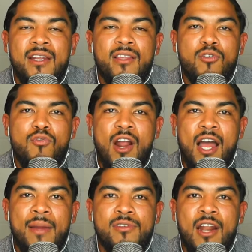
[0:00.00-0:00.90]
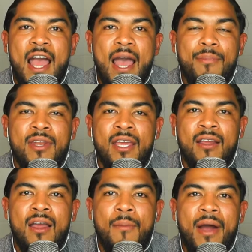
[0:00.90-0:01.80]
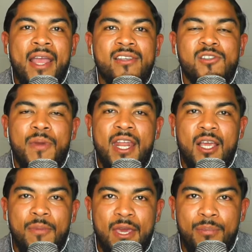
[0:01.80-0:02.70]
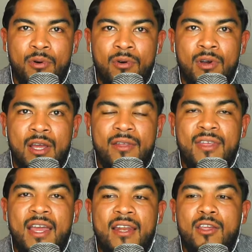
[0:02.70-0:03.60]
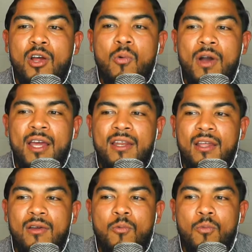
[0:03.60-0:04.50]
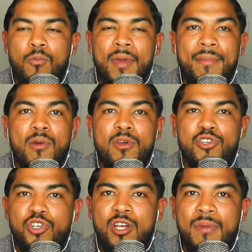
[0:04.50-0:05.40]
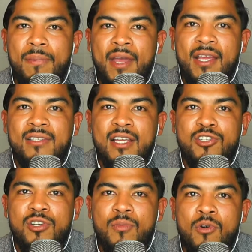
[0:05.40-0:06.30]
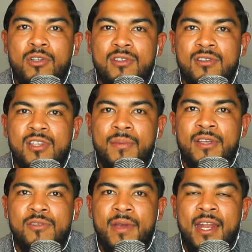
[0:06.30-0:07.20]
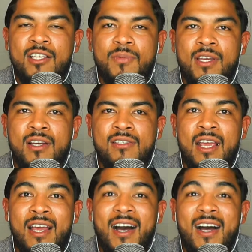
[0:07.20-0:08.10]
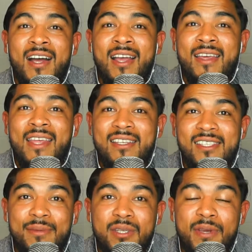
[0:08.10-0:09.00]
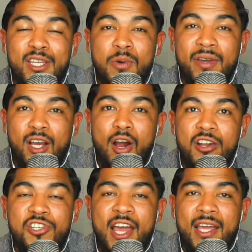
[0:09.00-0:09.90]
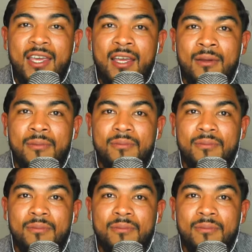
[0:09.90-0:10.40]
of the crimes are happening by Hispanic people, then you know what? Maybe we should be paying attention more to some Hispanics, because they seem to be doing the carjacking.